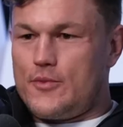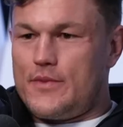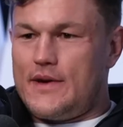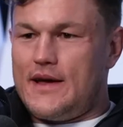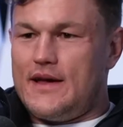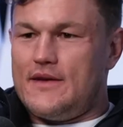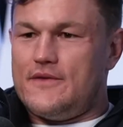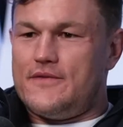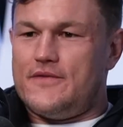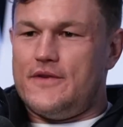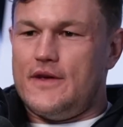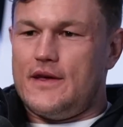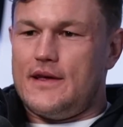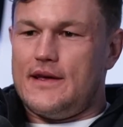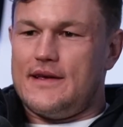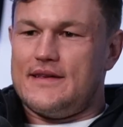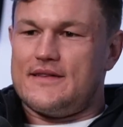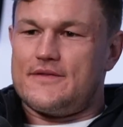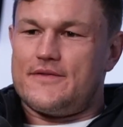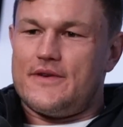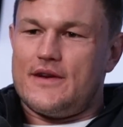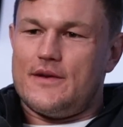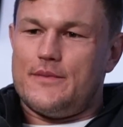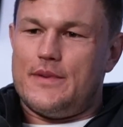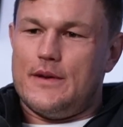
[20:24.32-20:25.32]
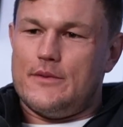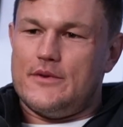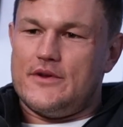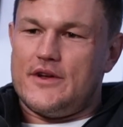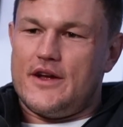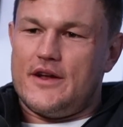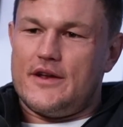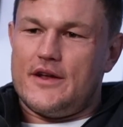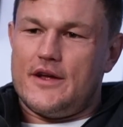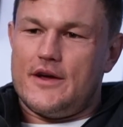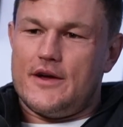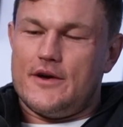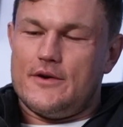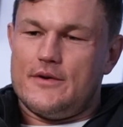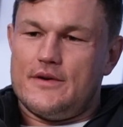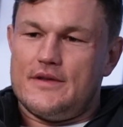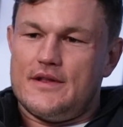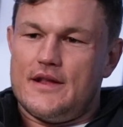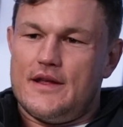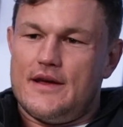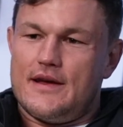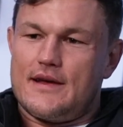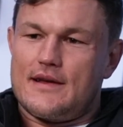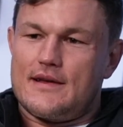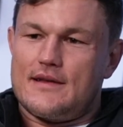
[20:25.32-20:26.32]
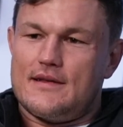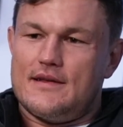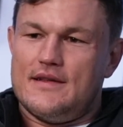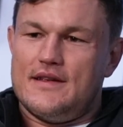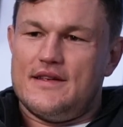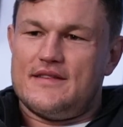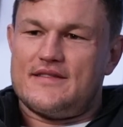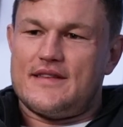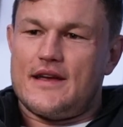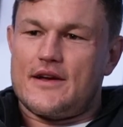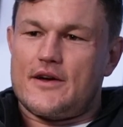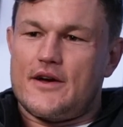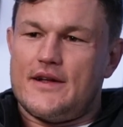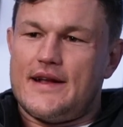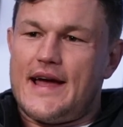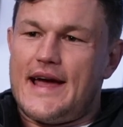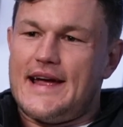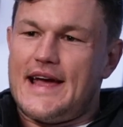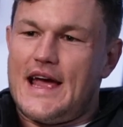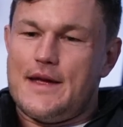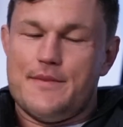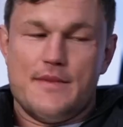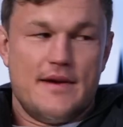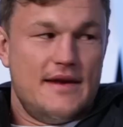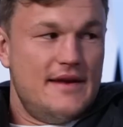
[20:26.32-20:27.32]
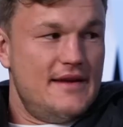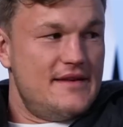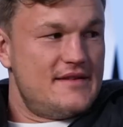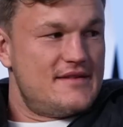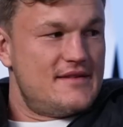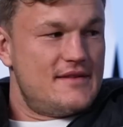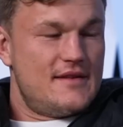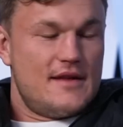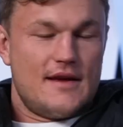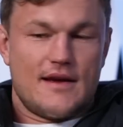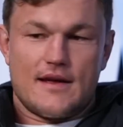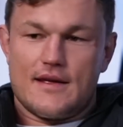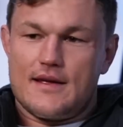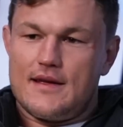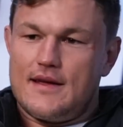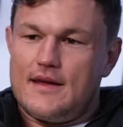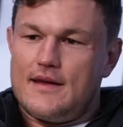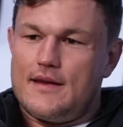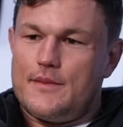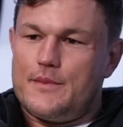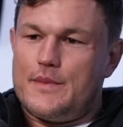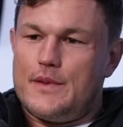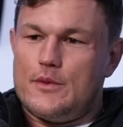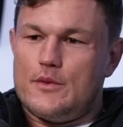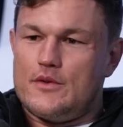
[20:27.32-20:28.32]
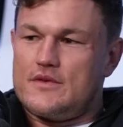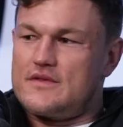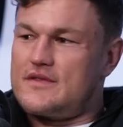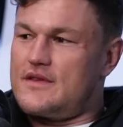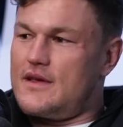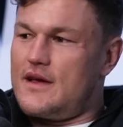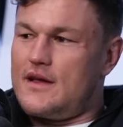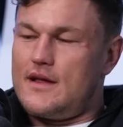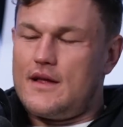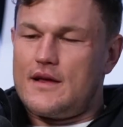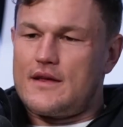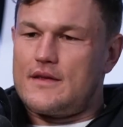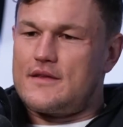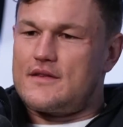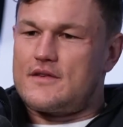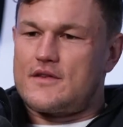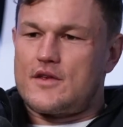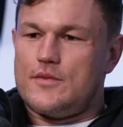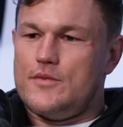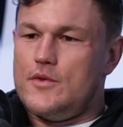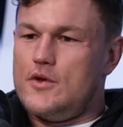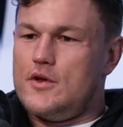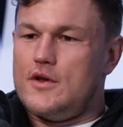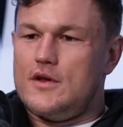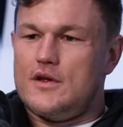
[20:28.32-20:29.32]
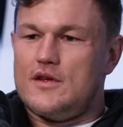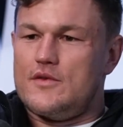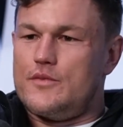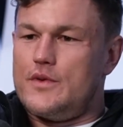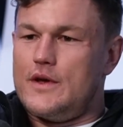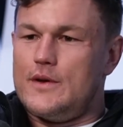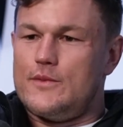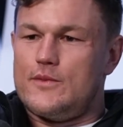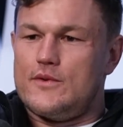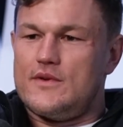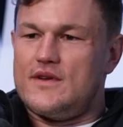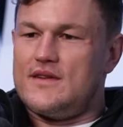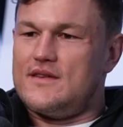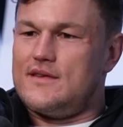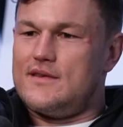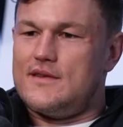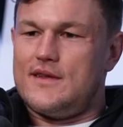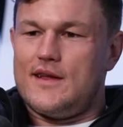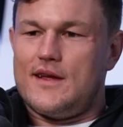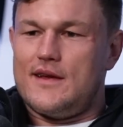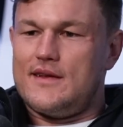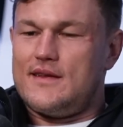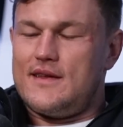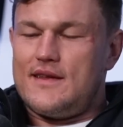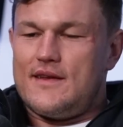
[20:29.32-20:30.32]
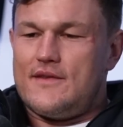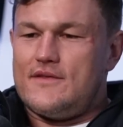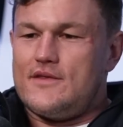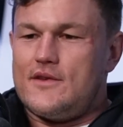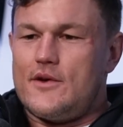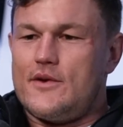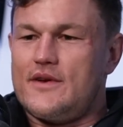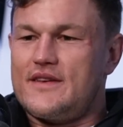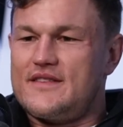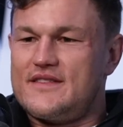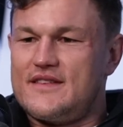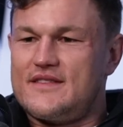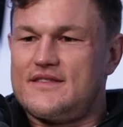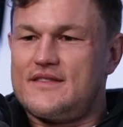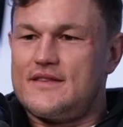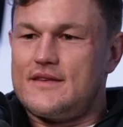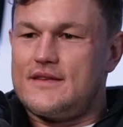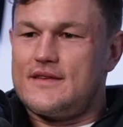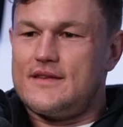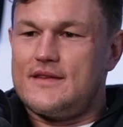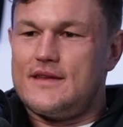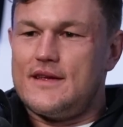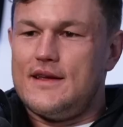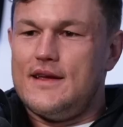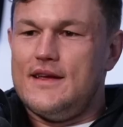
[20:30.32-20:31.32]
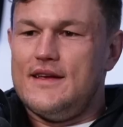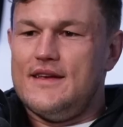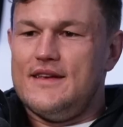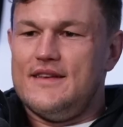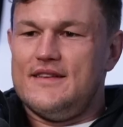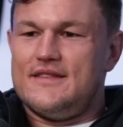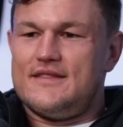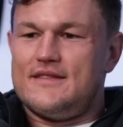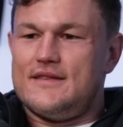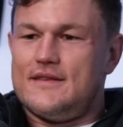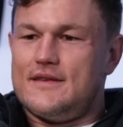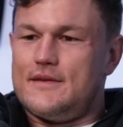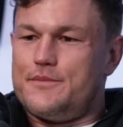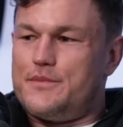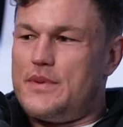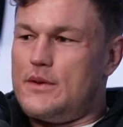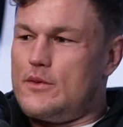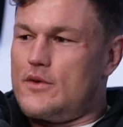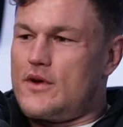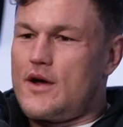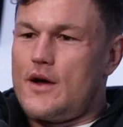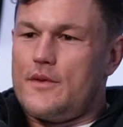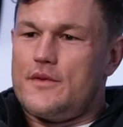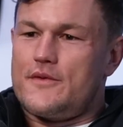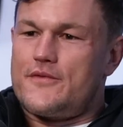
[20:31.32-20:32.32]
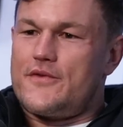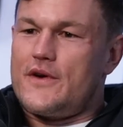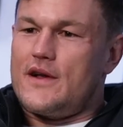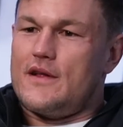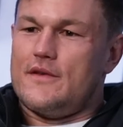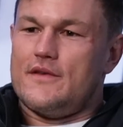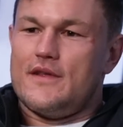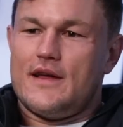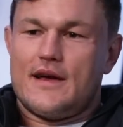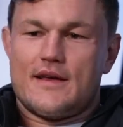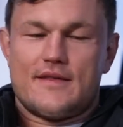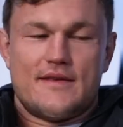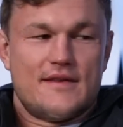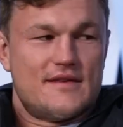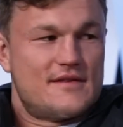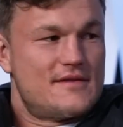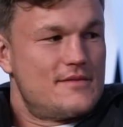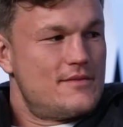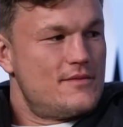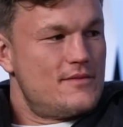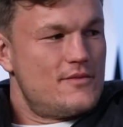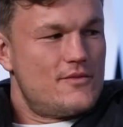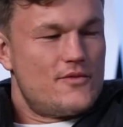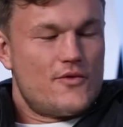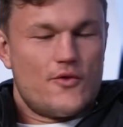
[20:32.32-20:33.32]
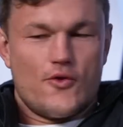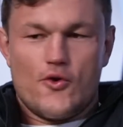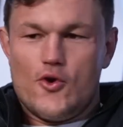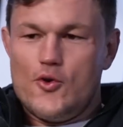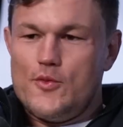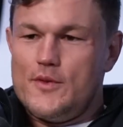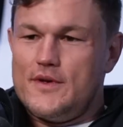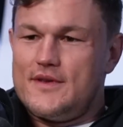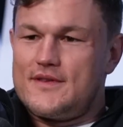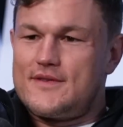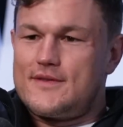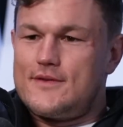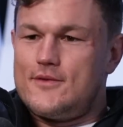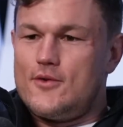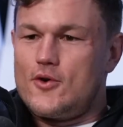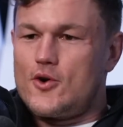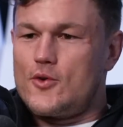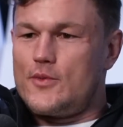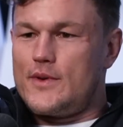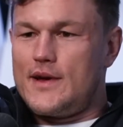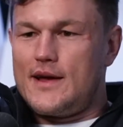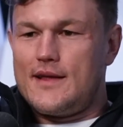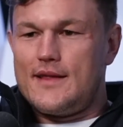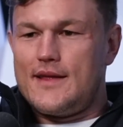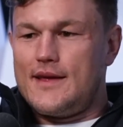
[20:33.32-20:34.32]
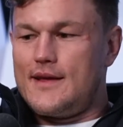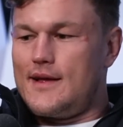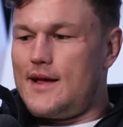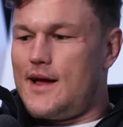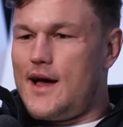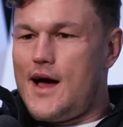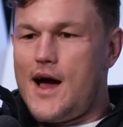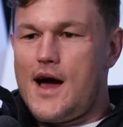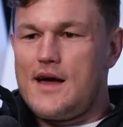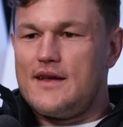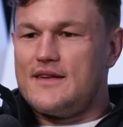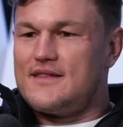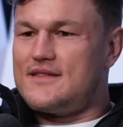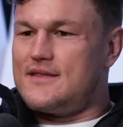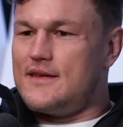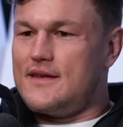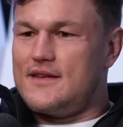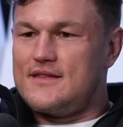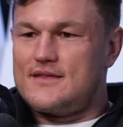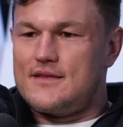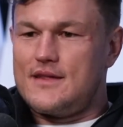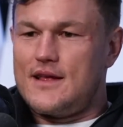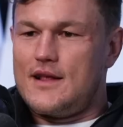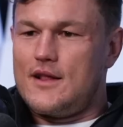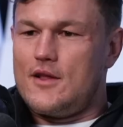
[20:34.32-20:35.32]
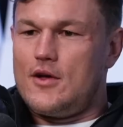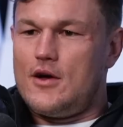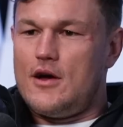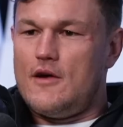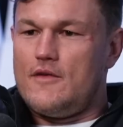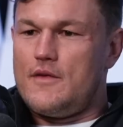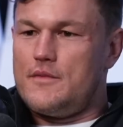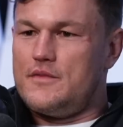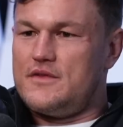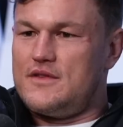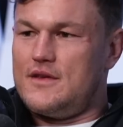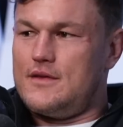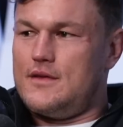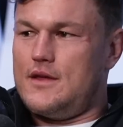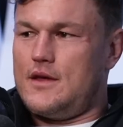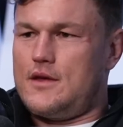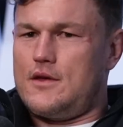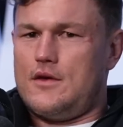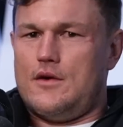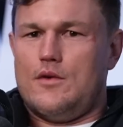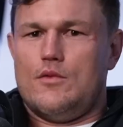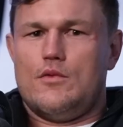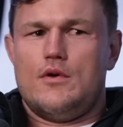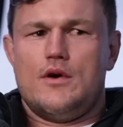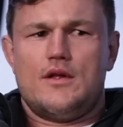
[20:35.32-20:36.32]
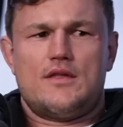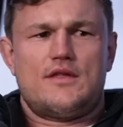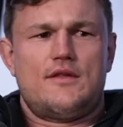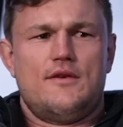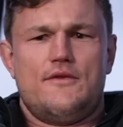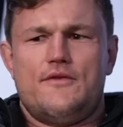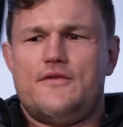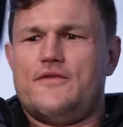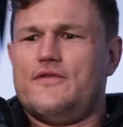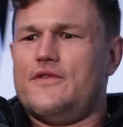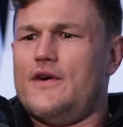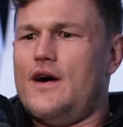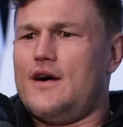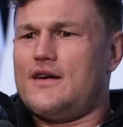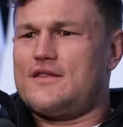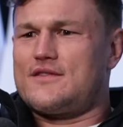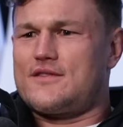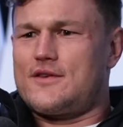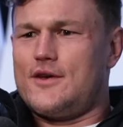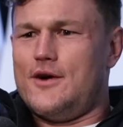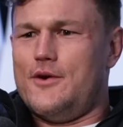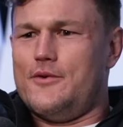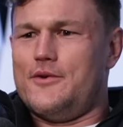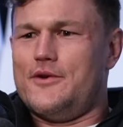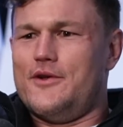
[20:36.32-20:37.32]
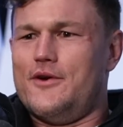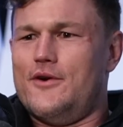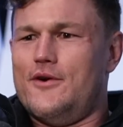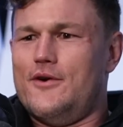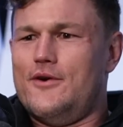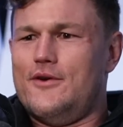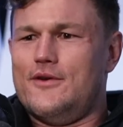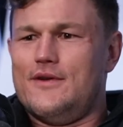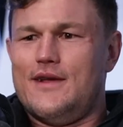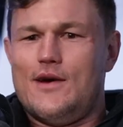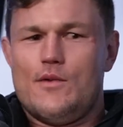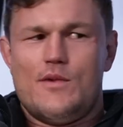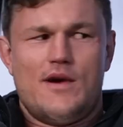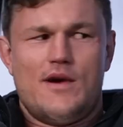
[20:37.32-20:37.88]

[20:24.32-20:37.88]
talking about your feelings in front of people you don't know, and you start going to AA meetings and like people start like this community of people that you don't even know existed. People go up the front of like this room and talk about their hardest things in their life. I'm sitting there going, what the fuck's going on? Like,